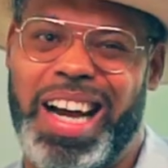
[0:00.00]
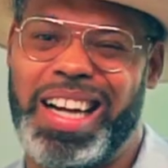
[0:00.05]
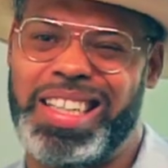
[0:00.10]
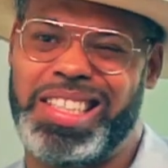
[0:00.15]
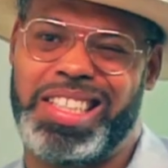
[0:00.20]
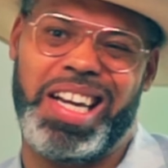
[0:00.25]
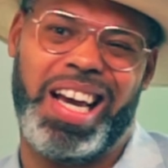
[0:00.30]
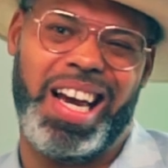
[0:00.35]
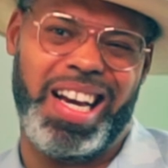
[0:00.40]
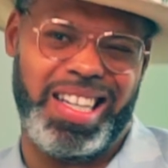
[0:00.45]
I
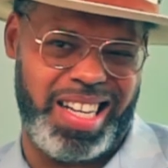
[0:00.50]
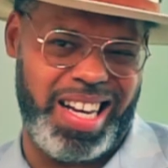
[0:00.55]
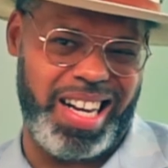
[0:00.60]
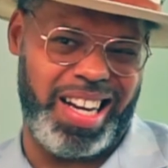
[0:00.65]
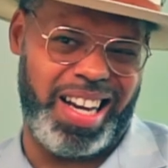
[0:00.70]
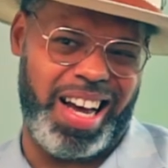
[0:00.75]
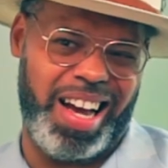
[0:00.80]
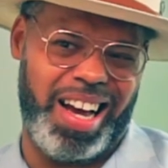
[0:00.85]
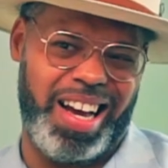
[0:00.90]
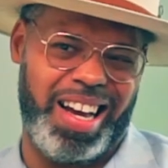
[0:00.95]
change
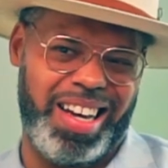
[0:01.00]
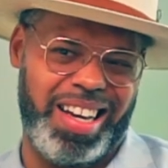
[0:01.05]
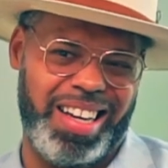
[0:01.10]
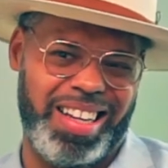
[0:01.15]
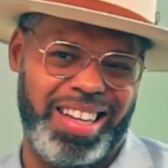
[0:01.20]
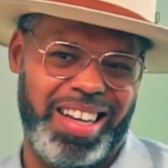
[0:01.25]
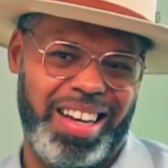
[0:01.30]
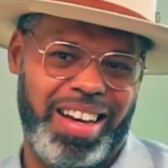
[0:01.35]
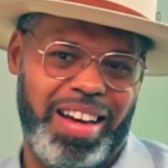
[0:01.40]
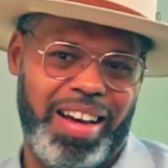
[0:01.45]

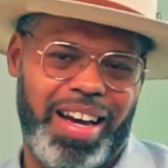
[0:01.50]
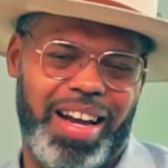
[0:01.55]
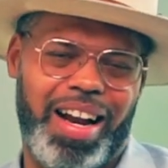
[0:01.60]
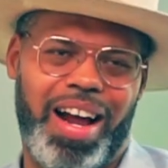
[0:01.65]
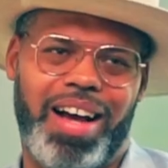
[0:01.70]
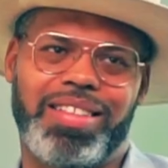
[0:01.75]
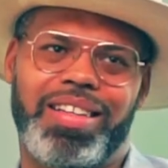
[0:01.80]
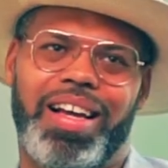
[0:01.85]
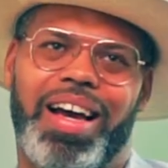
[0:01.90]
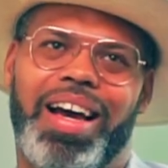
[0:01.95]
that line? And
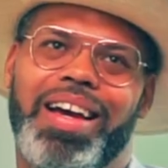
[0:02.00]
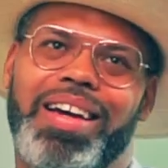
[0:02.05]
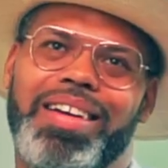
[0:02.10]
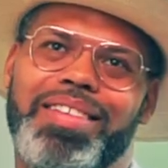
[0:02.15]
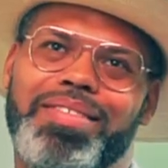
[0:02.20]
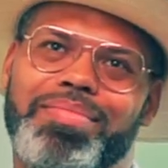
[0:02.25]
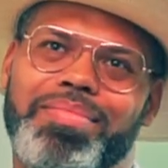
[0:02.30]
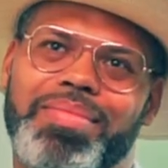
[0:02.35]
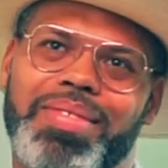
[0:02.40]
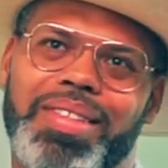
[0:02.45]
I was like,